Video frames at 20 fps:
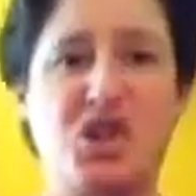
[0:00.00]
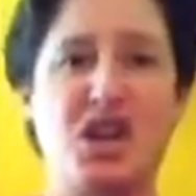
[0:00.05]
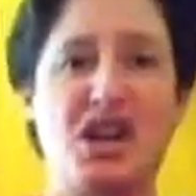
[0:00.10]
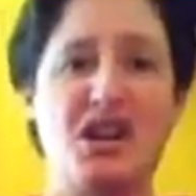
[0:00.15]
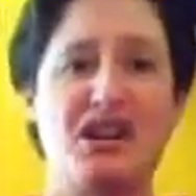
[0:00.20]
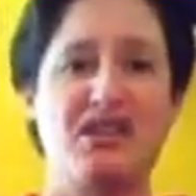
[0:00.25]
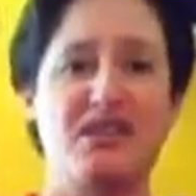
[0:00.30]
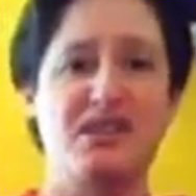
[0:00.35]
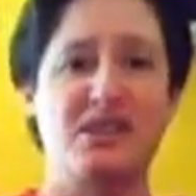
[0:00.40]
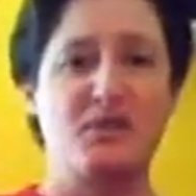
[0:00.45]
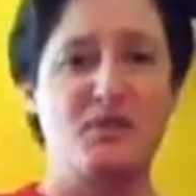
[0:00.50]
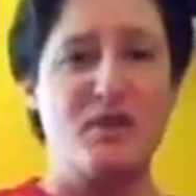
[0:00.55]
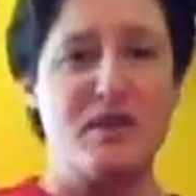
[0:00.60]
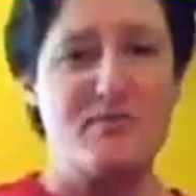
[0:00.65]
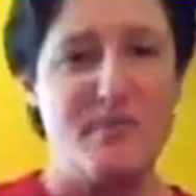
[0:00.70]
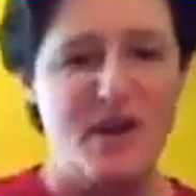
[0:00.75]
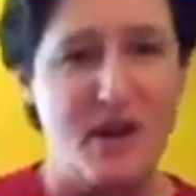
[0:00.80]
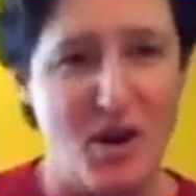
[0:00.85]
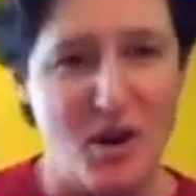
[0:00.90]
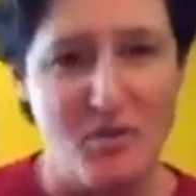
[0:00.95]
chair, and this is where
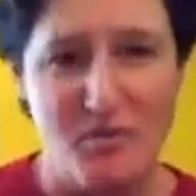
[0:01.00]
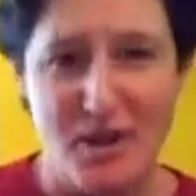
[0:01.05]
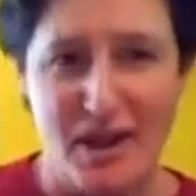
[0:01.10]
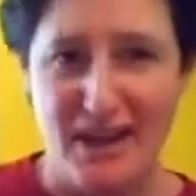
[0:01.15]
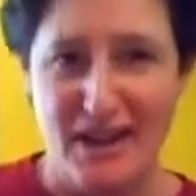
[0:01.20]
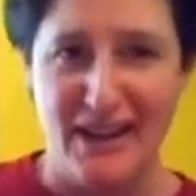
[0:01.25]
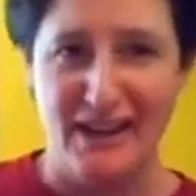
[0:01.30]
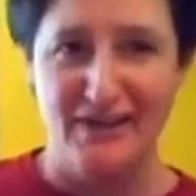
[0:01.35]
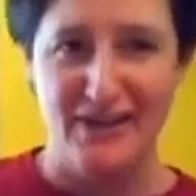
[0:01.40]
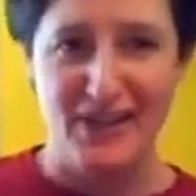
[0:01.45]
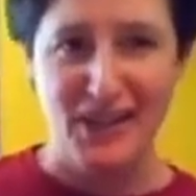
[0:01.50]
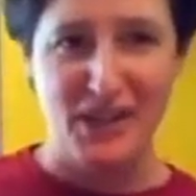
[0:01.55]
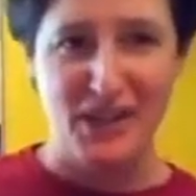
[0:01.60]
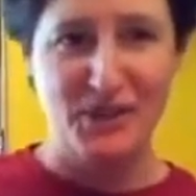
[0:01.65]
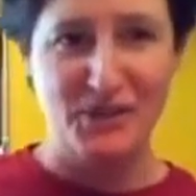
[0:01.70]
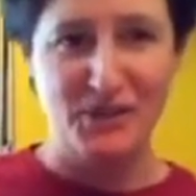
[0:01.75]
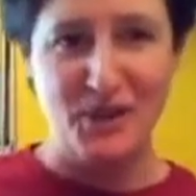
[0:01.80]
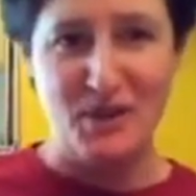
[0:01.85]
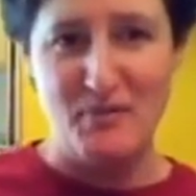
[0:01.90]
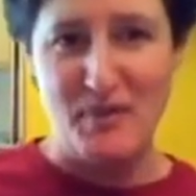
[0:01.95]
I make all my
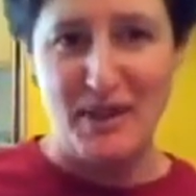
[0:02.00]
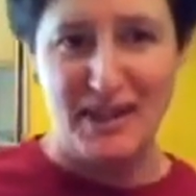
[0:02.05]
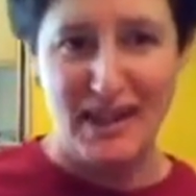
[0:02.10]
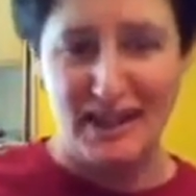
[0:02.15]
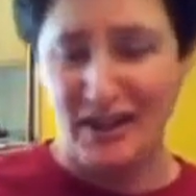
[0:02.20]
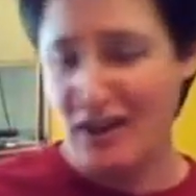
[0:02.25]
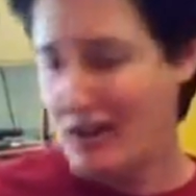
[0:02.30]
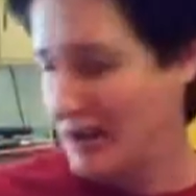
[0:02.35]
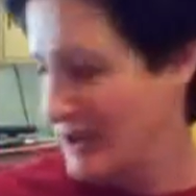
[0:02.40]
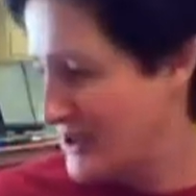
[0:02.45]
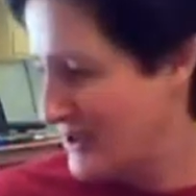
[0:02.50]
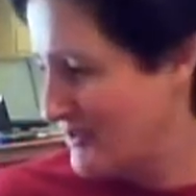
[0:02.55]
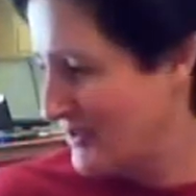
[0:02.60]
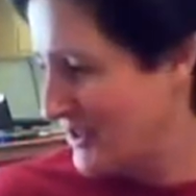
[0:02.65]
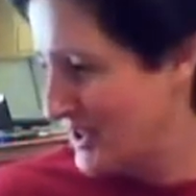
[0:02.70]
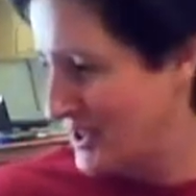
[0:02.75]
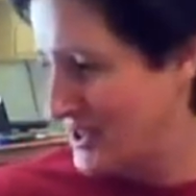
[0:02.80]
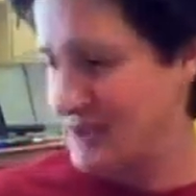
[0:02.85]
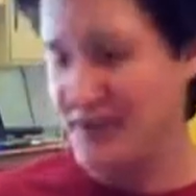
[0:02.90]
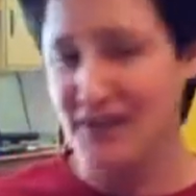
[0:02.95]
videos, all my technology
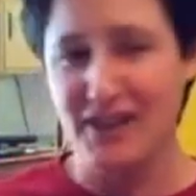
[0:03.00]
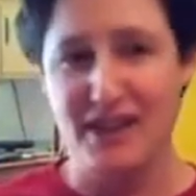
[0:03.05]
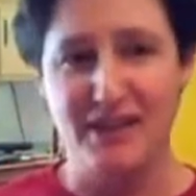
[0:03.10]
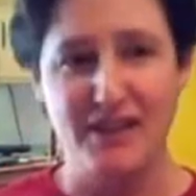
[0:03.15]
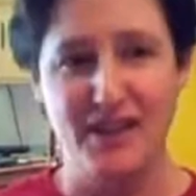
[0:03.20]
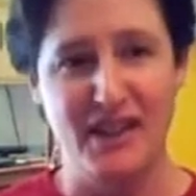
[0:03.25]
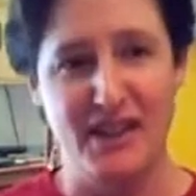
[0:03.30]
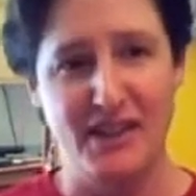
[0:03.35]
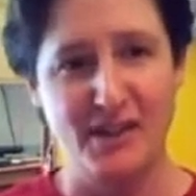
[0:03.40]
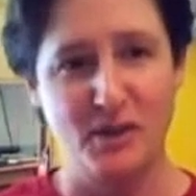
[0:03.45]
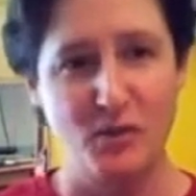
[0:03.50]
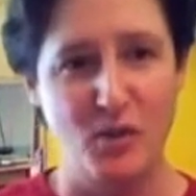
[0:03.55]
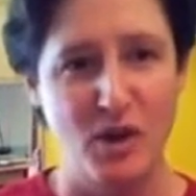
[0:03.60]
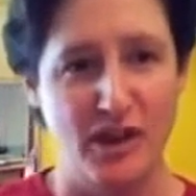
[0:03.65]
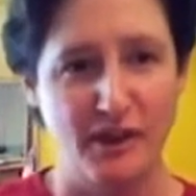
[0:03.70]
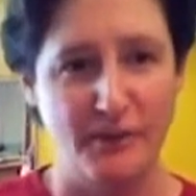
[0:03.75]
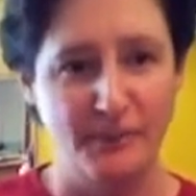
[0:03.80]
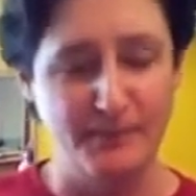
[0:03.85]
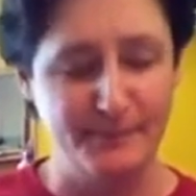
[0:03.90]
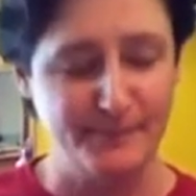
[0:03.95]
videos and everything as
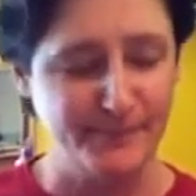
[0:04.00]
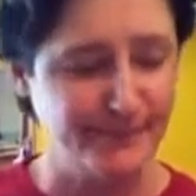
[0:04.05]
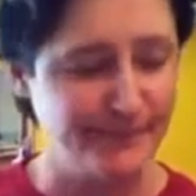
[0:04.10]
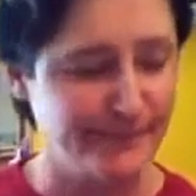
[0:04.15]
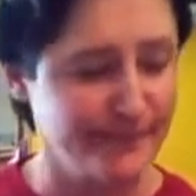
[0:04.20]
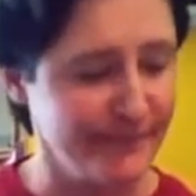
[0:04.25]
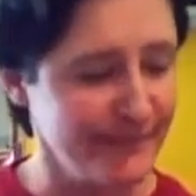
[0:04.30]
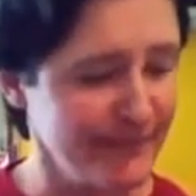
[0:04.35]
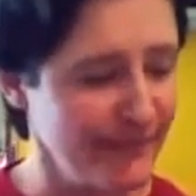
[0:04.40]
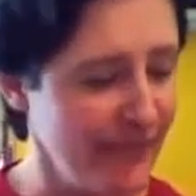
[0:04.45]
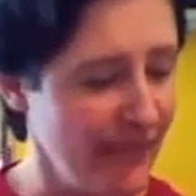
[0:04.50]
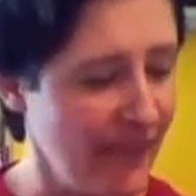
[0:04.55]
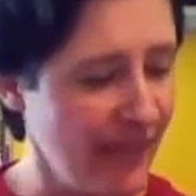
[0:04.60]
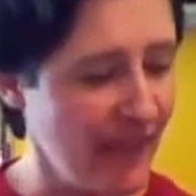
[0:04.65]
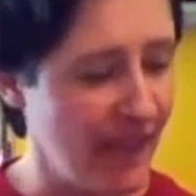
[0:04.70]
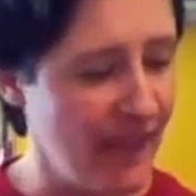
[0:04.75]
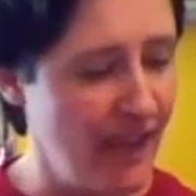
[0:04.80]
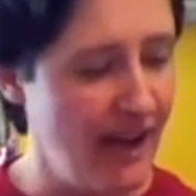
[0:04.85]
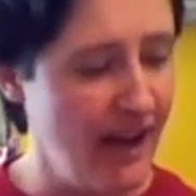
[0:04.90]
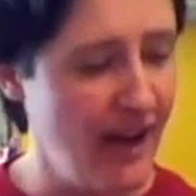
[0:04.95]
well.
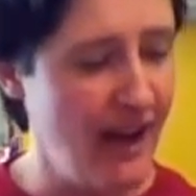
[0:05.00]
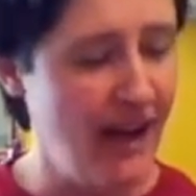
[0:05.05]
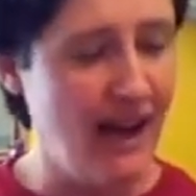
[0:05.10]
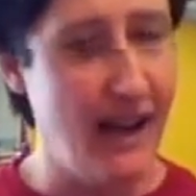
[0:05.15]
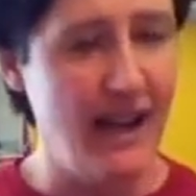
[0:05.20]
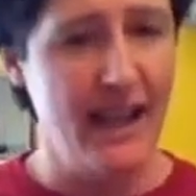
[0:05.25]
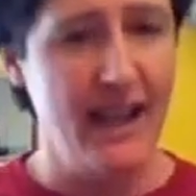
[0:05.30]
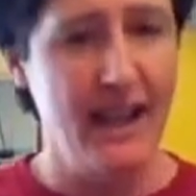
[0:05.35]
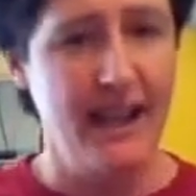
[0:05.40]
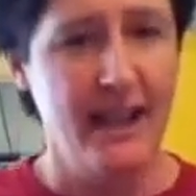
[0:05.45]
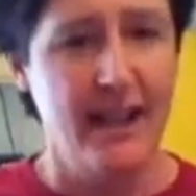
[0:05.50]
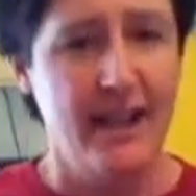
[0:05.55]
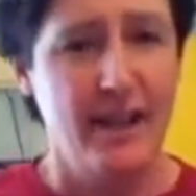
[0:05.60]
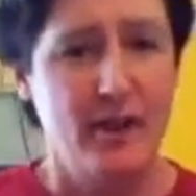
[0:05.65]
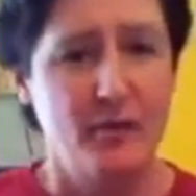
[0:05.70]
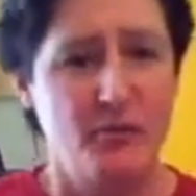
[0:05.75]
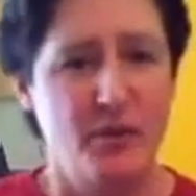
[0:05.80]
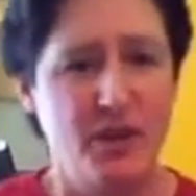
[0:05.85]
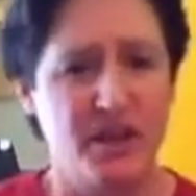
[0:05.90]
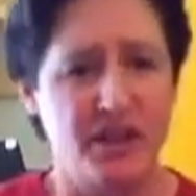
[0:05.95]

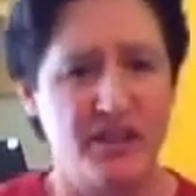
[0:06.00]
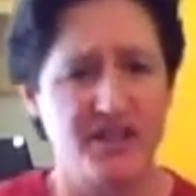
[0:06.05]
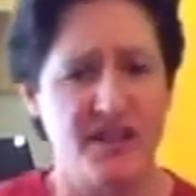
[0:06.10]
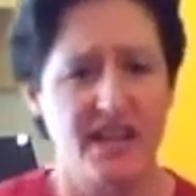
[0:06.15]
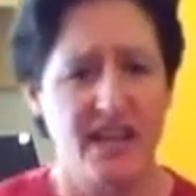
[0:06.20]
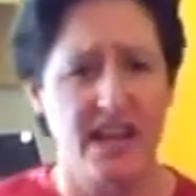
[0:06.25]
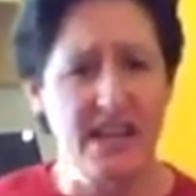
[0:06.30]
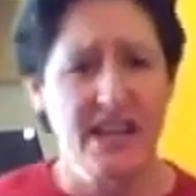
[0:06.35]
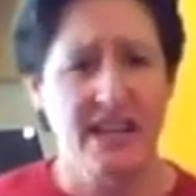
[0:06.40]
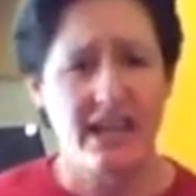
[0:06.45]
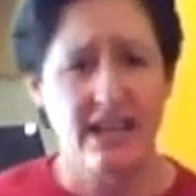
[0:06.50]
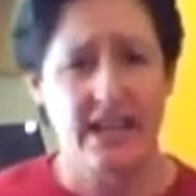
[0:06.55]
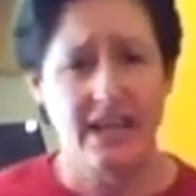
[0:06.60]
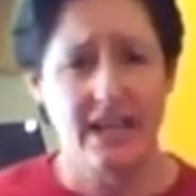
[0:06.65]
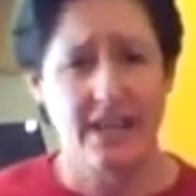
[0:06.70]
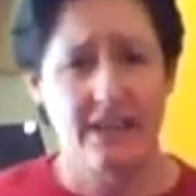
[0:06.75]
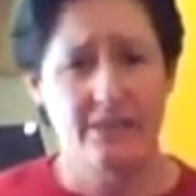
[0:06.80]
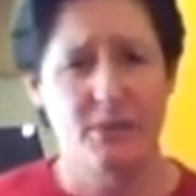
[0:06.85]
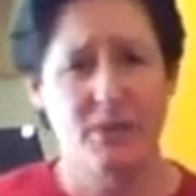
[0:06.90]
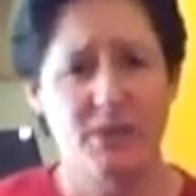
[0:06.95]
You can see
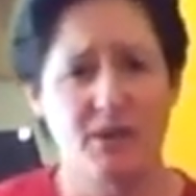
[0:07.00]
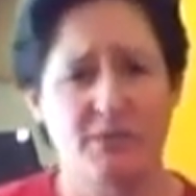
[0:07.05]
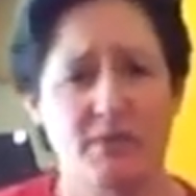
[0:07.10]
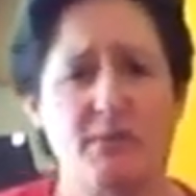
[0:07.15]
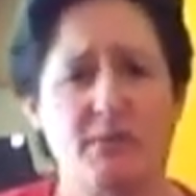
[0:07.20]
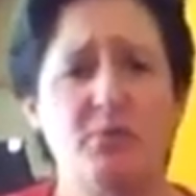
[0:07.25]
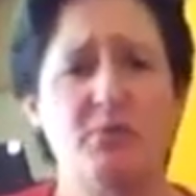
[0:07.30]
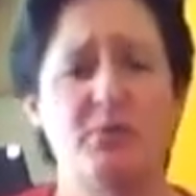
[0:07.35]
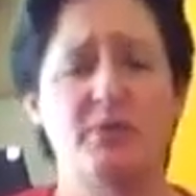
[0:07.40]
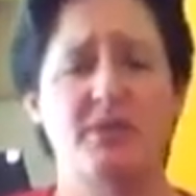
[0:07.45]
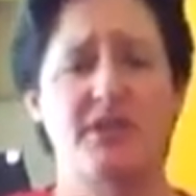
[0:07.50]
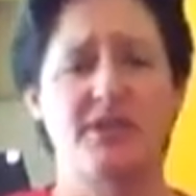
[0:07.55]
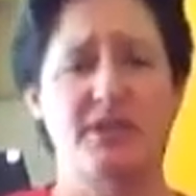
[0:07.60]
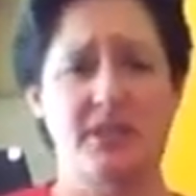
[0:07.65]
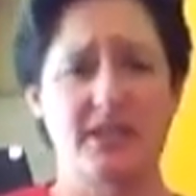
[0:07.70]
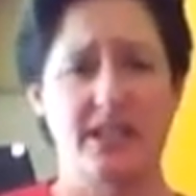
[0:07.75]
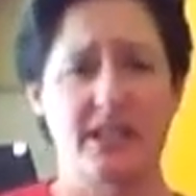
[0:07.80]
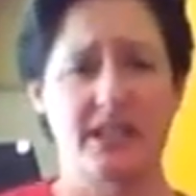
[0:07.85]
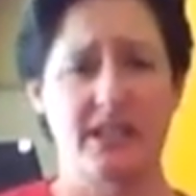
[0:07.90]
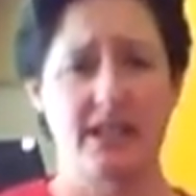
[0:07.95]
most people would
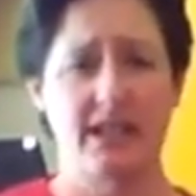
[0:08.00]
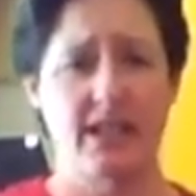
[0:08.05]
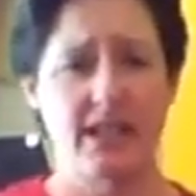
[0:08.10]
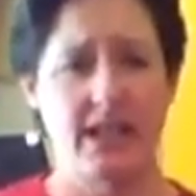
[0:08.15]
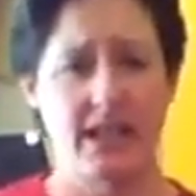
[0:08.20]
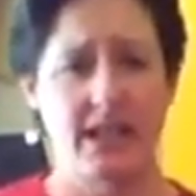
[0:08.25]
sit